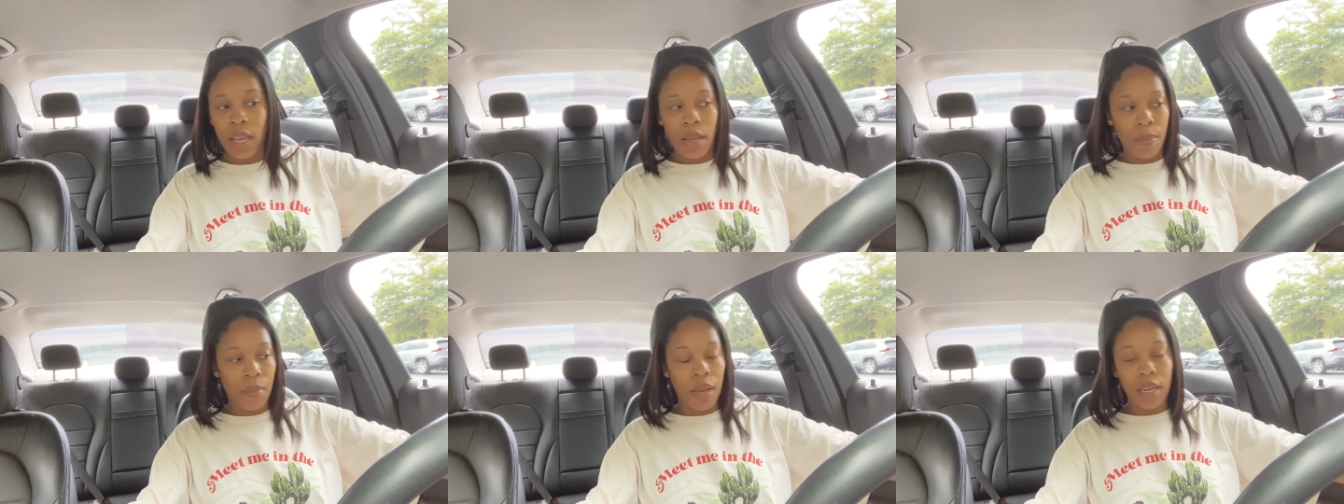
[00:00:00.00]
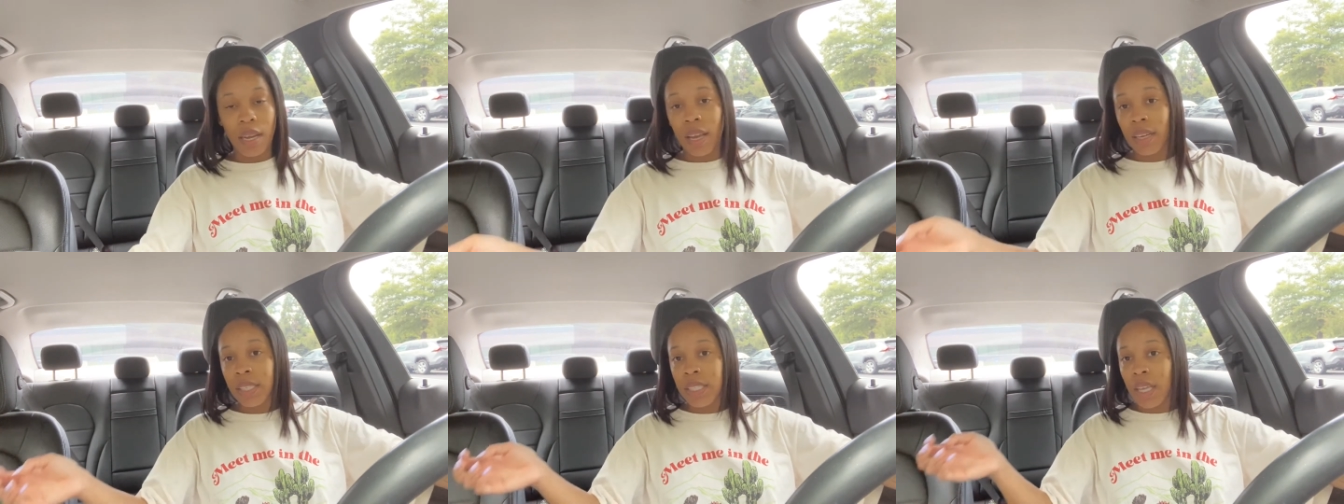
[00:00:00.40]
my
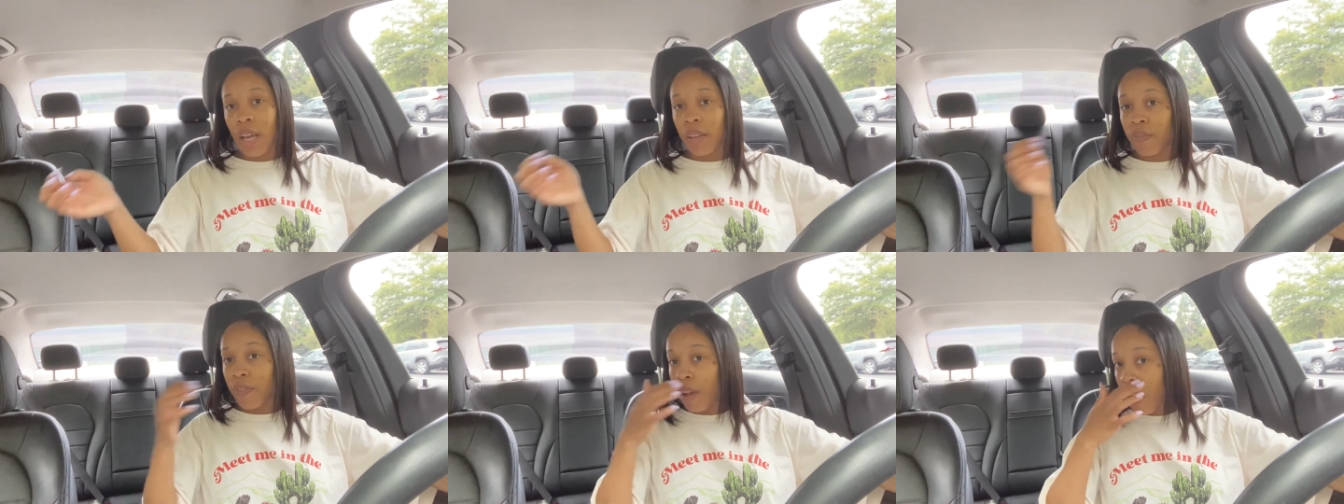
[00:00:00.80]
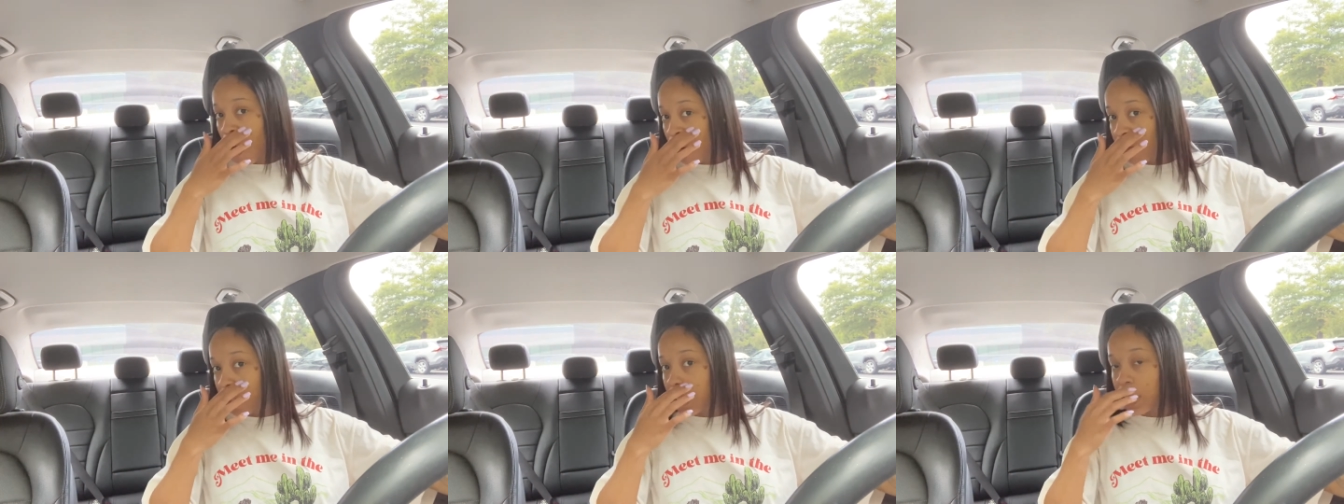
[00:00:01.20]
doctor's
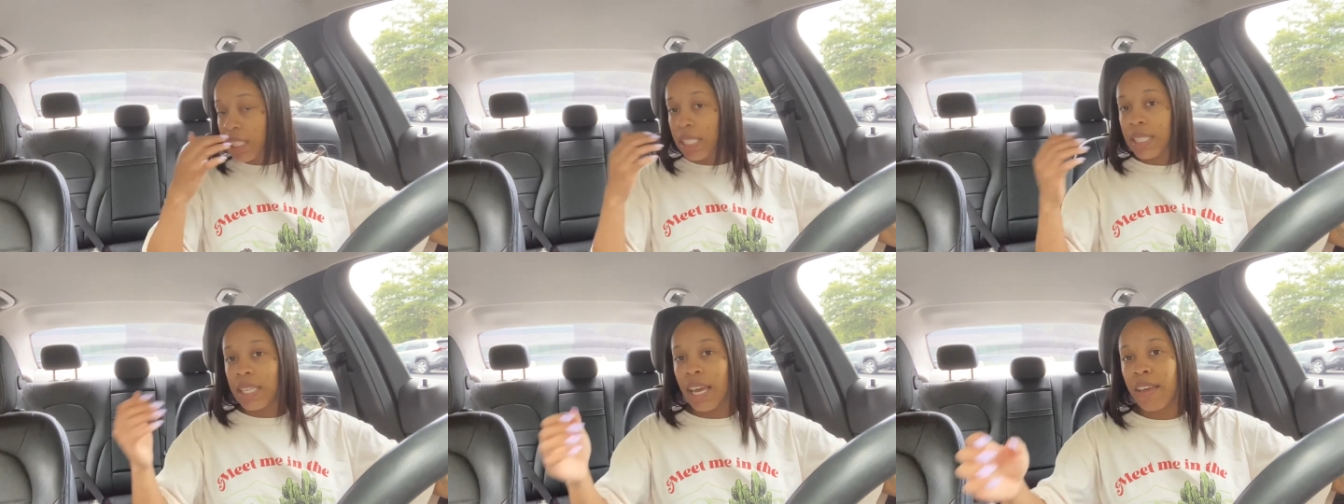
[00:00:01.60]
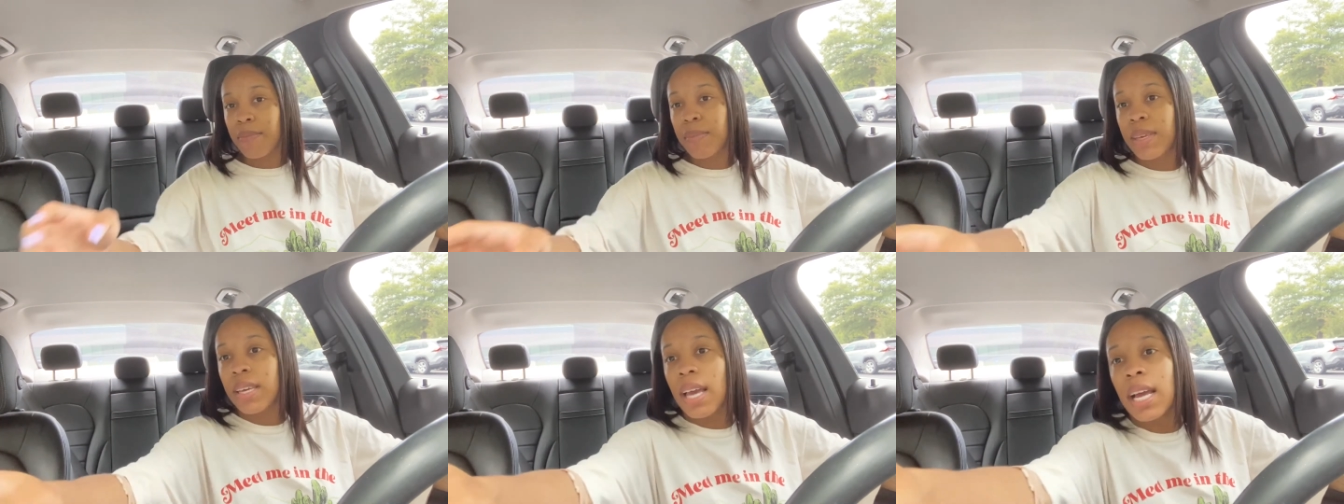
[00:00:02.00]
office just gave
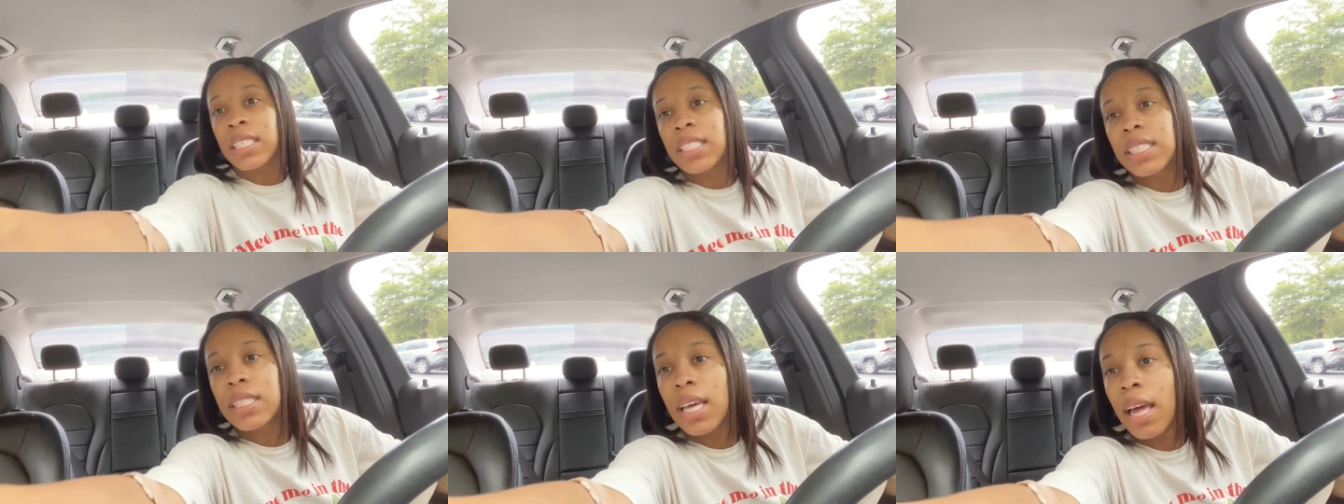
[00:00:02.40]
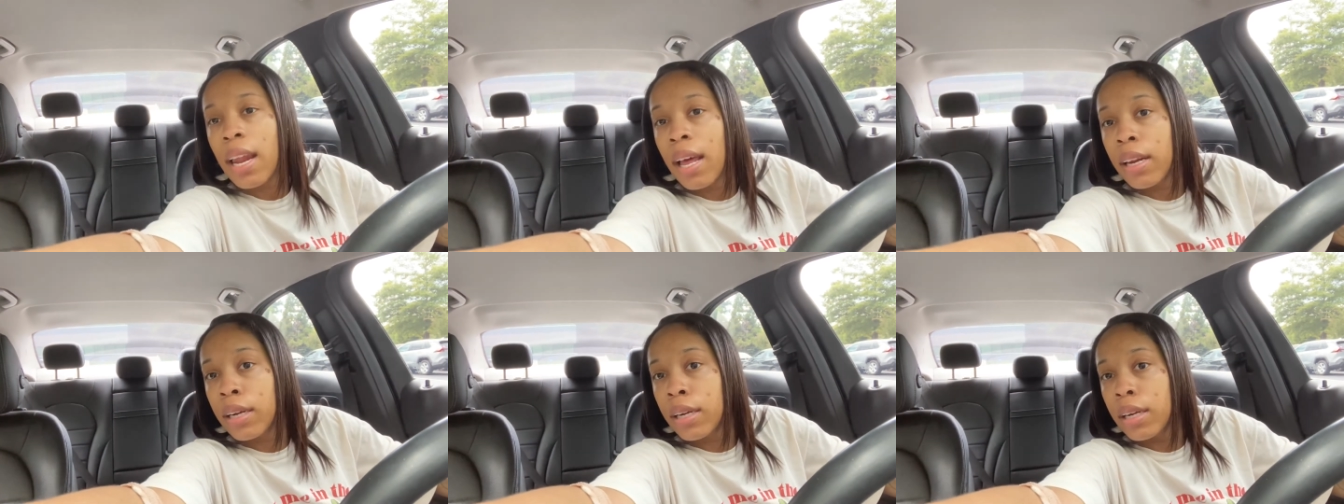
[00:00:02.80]
me. I just got
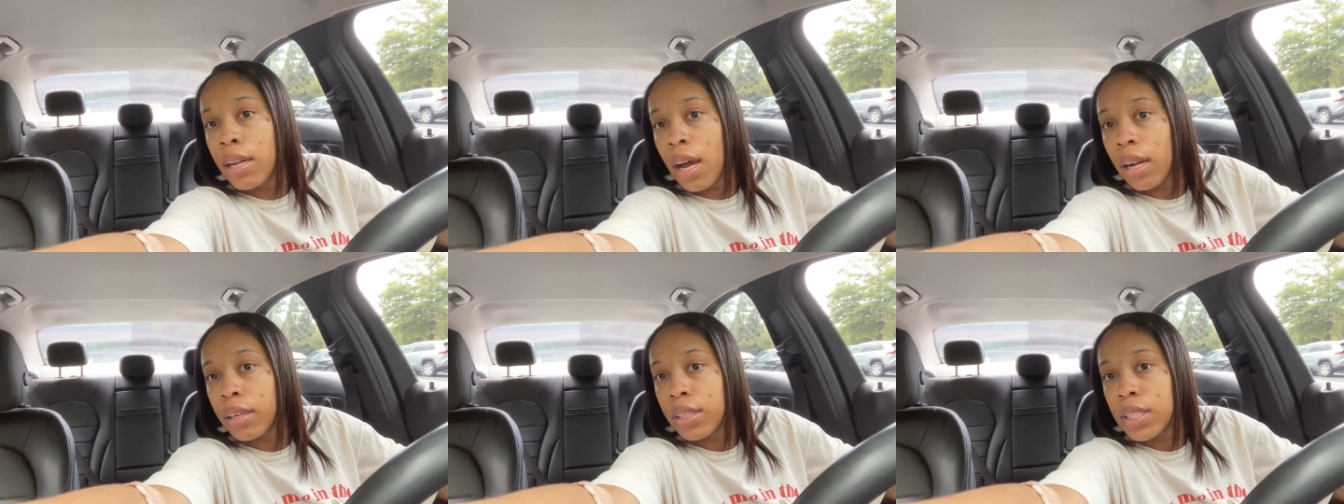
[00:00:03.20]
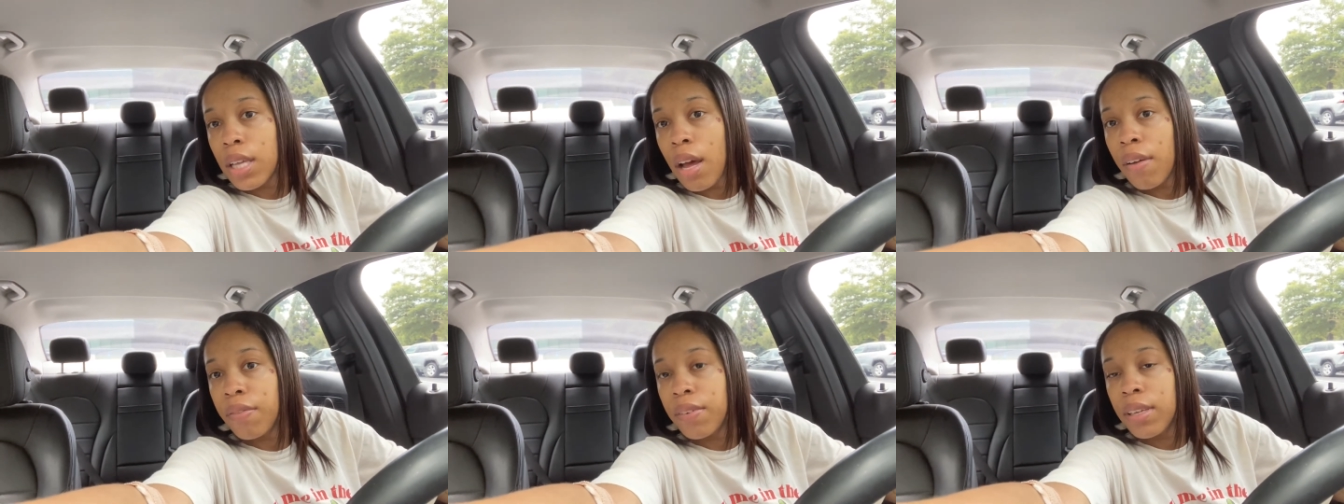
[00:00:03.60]
out of the doctor's
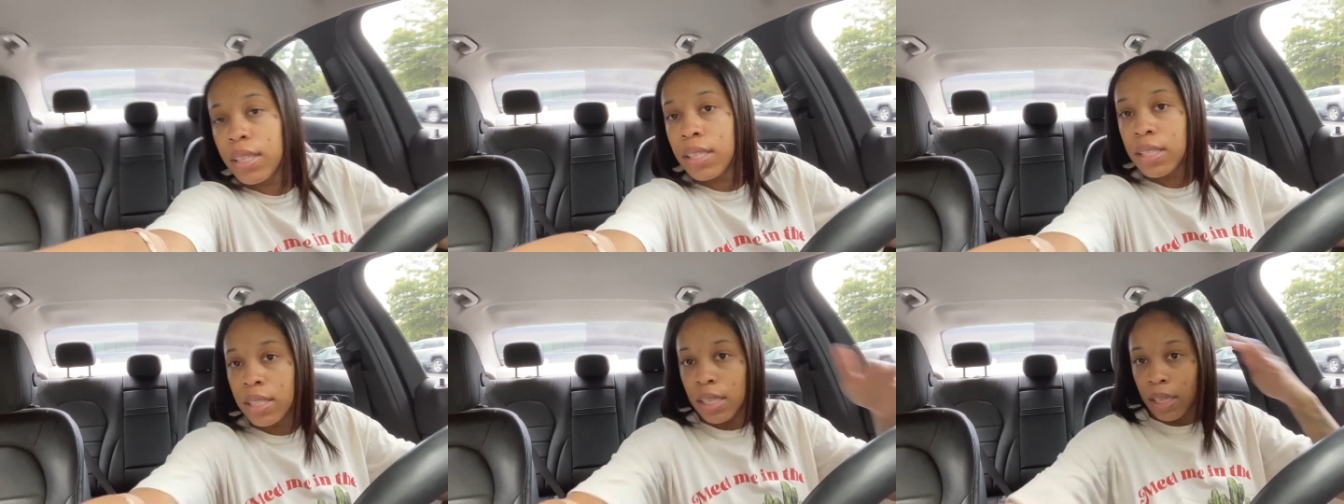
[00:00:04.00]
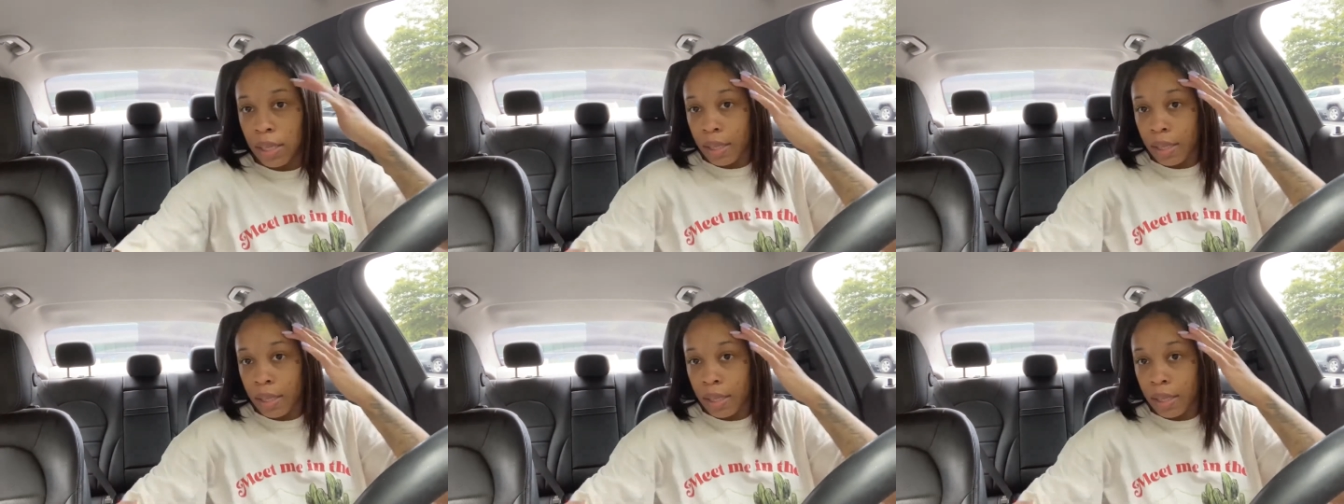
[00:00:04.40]
office.